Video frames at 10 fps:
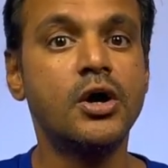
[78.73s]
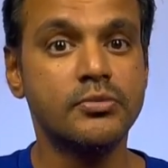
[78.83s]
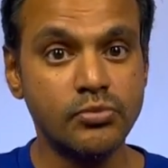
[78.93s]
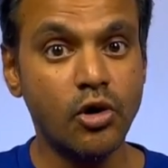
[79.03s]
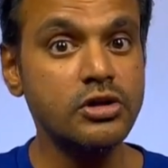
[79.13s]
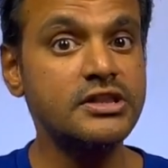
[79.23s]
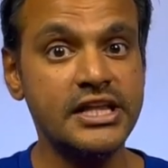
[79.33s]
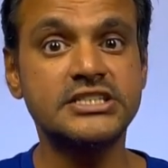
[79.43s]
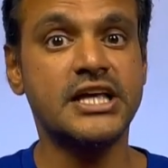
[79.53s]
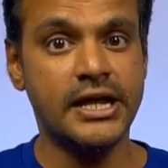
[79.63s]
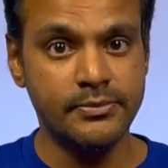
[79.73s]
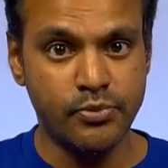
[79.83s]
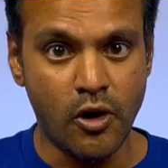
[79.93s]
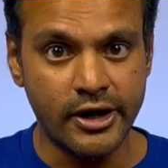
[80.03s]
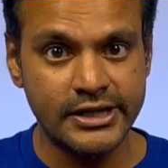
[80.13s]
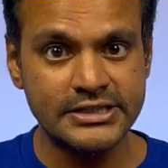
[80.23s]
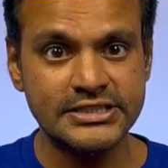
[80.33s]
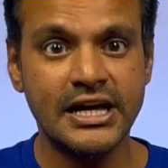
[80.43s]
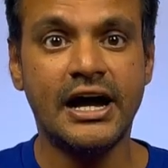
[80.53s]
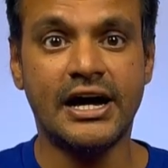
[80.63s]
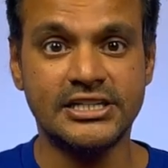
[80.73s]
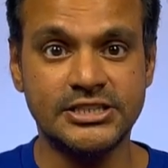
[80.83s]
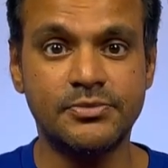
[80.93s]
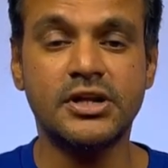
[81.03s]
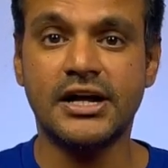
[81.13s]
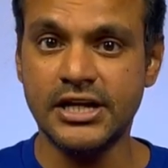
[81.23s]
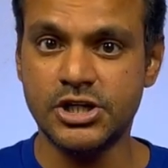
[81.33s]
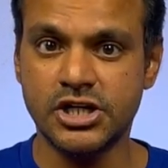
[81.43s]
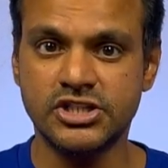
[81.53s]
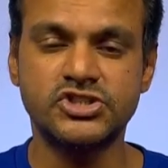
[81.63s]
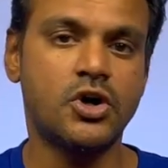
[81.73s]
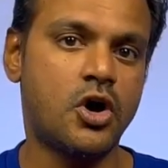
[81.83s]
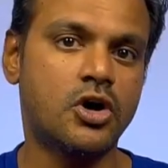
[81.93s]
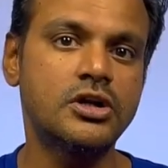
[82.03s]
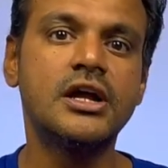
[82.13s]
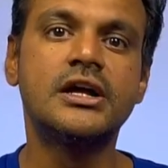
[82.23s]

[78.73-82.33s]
Both these endpoints accept connections on